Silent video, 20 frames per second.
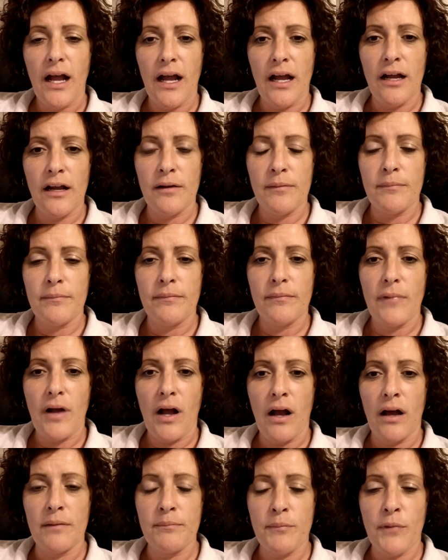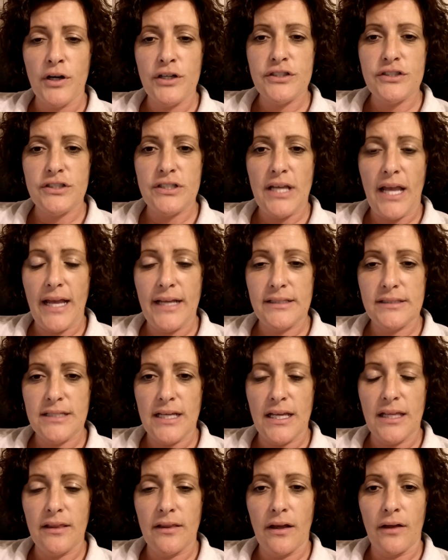On March the
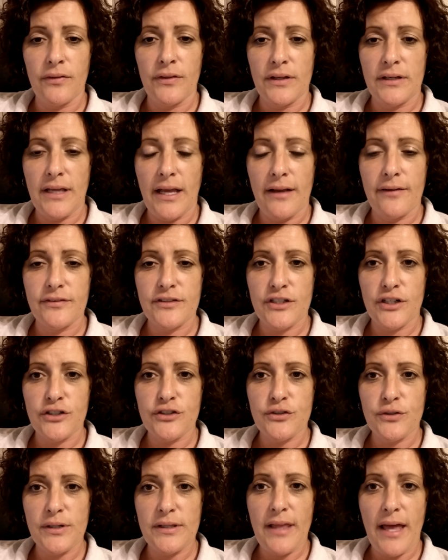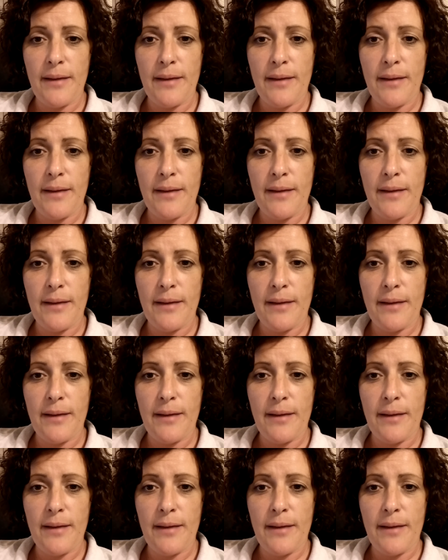18th, on the day of surgery,